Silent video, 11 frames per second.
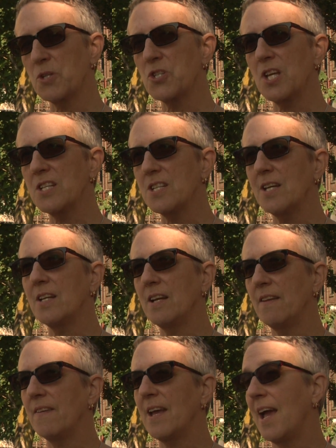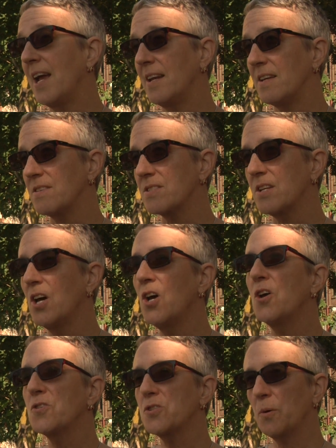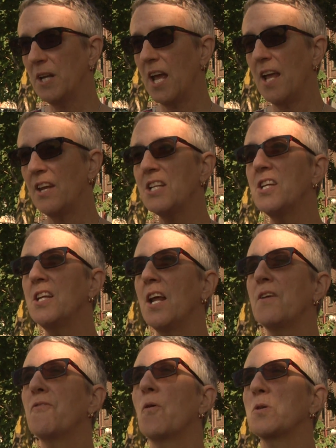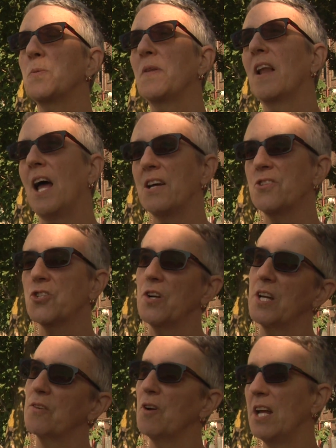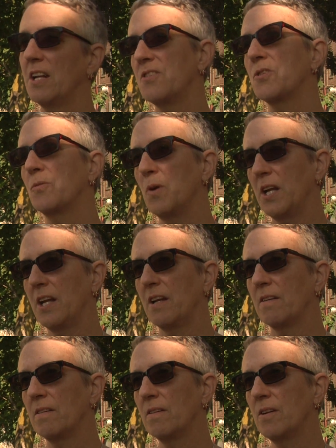which they did in the 80s. So in 1984 was when the last train ran into Reading